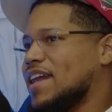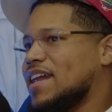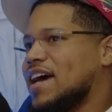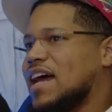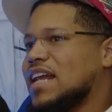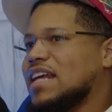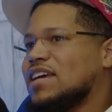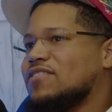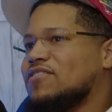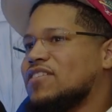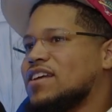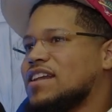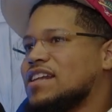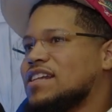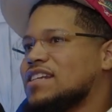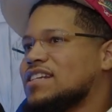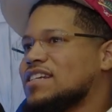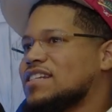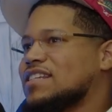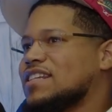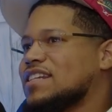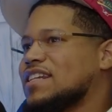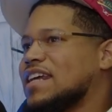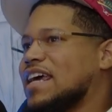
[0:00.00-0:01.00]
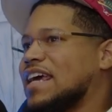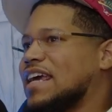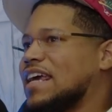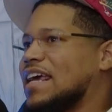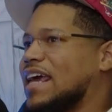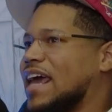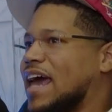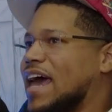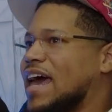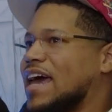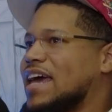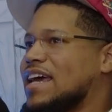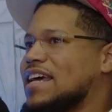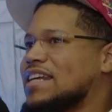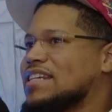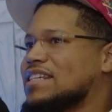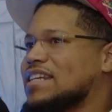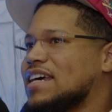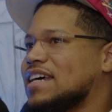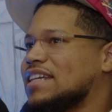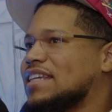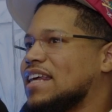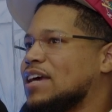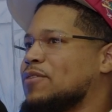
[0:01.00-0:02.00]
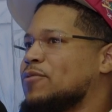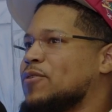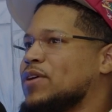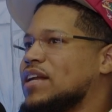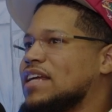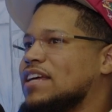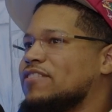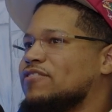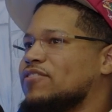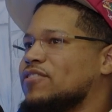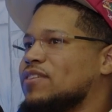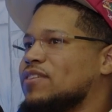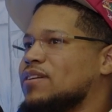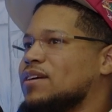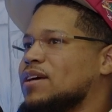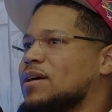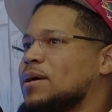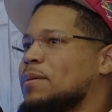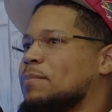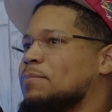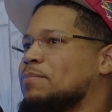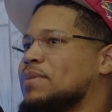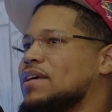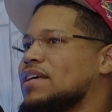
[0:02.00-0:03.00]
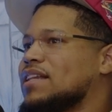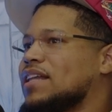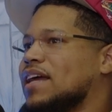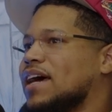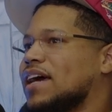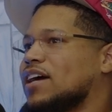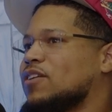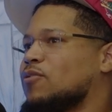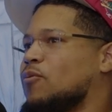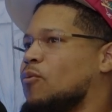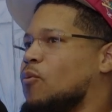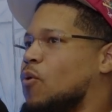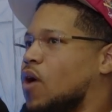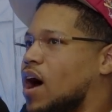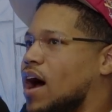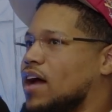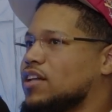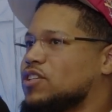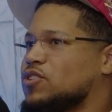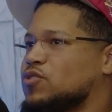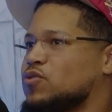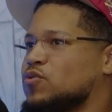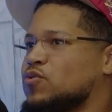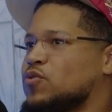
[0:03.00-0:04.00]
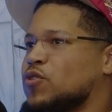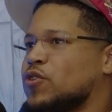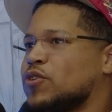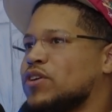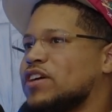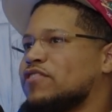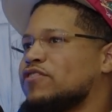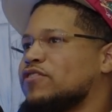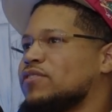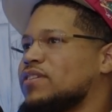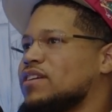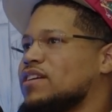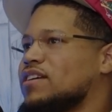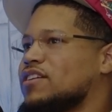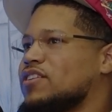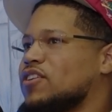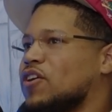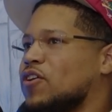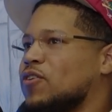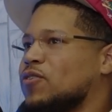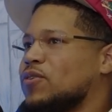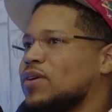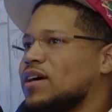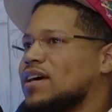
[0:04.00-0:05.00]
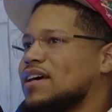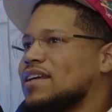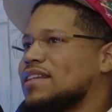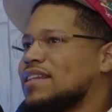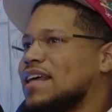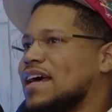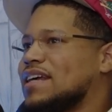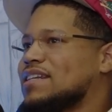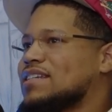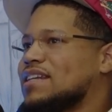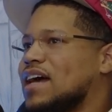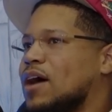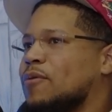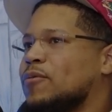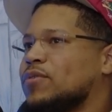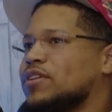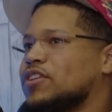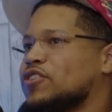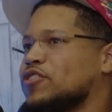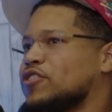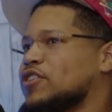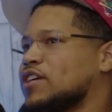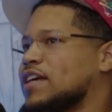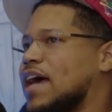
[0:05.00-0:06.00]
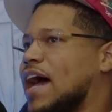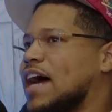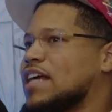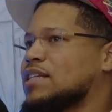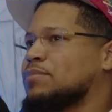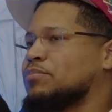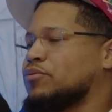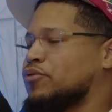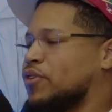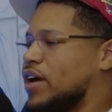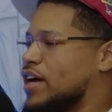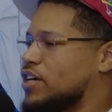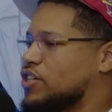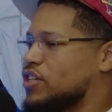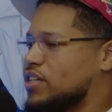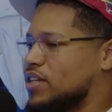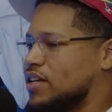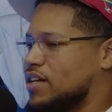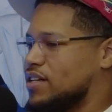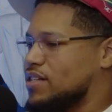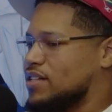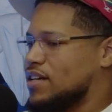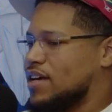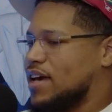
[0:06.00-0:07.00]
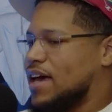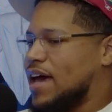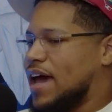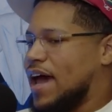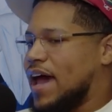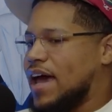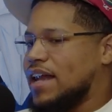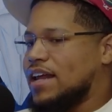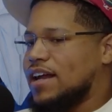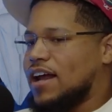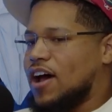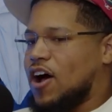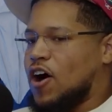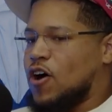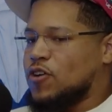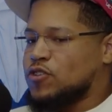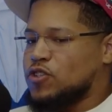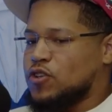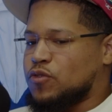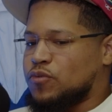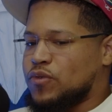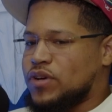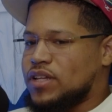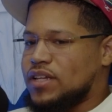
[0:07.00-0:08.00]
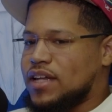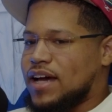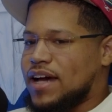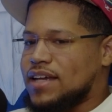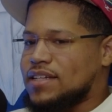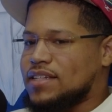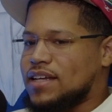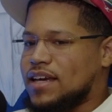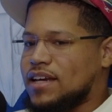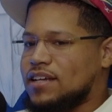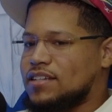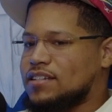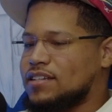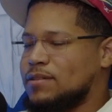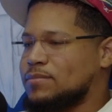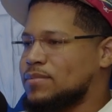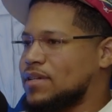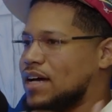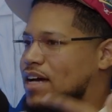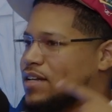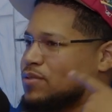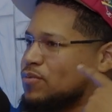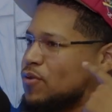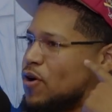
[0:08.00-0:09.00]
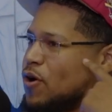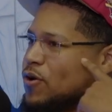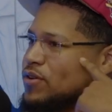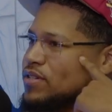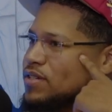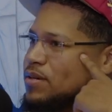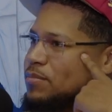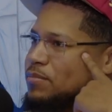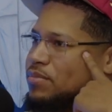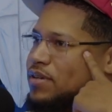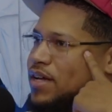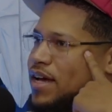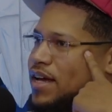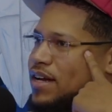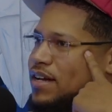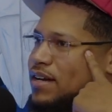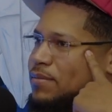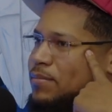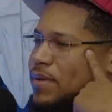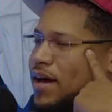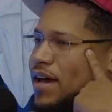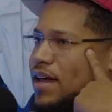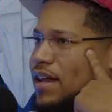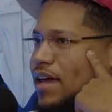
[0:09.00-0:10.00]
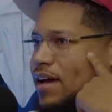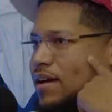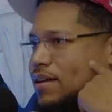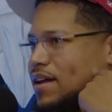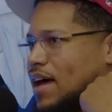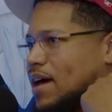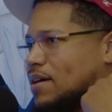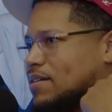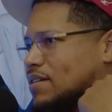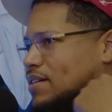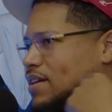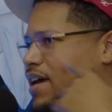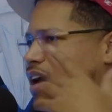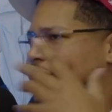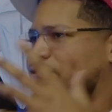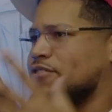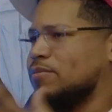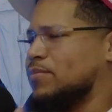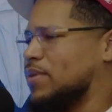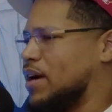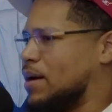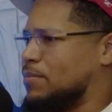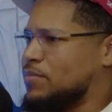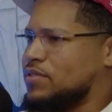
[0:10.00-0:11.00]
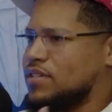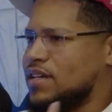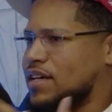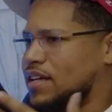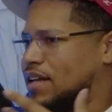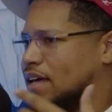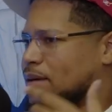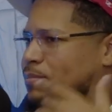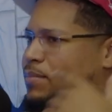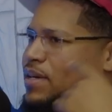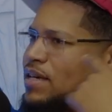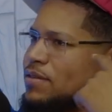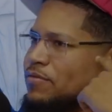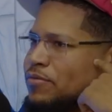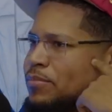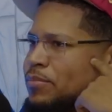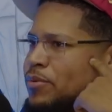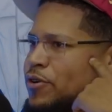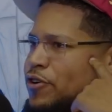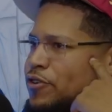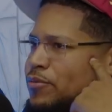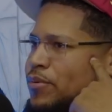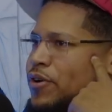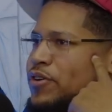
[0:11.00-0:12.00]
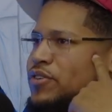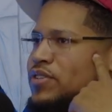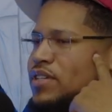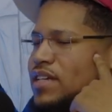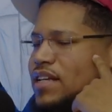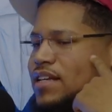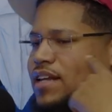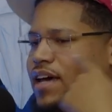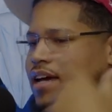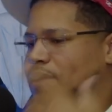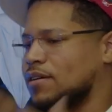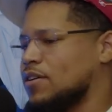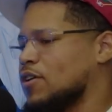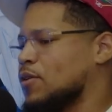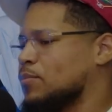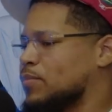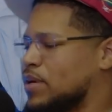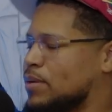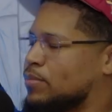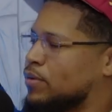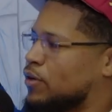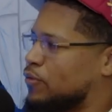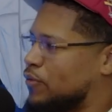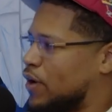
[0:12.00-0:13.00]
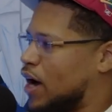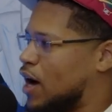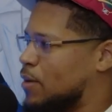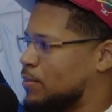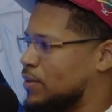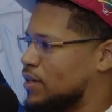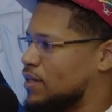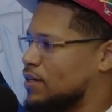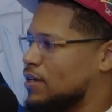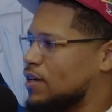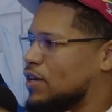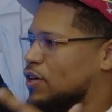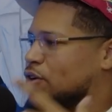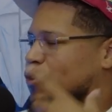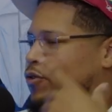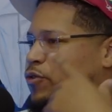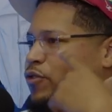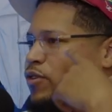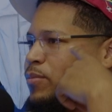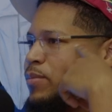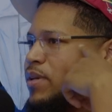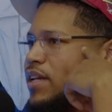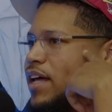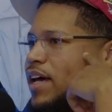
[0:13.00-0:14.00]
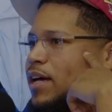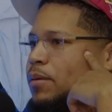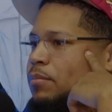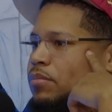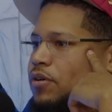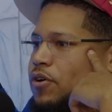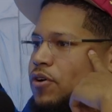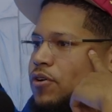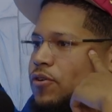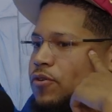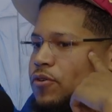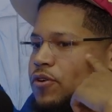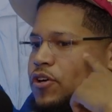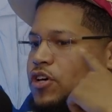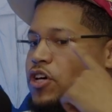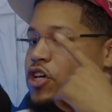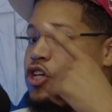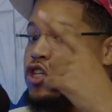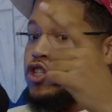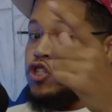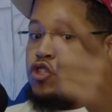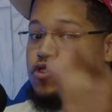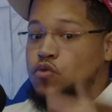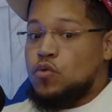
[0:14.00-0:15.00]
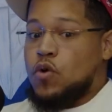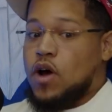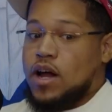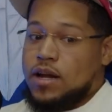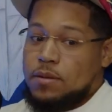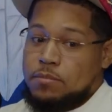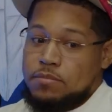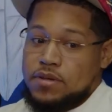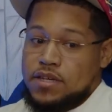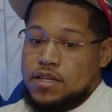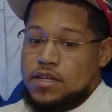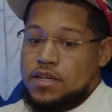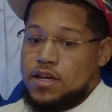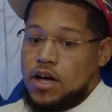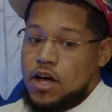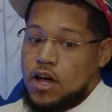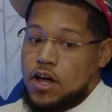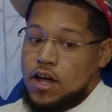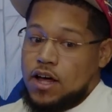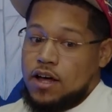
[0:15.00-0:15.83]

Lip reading: and not even just that they can't. It's like they wouldn't even want to, or even, you know, that's not what their aspiration is. And then I also realized, like, sometimes we're always complaining in like, not everybody, I'm saying like me personally, and like people around me, we be like, bro, you want to be,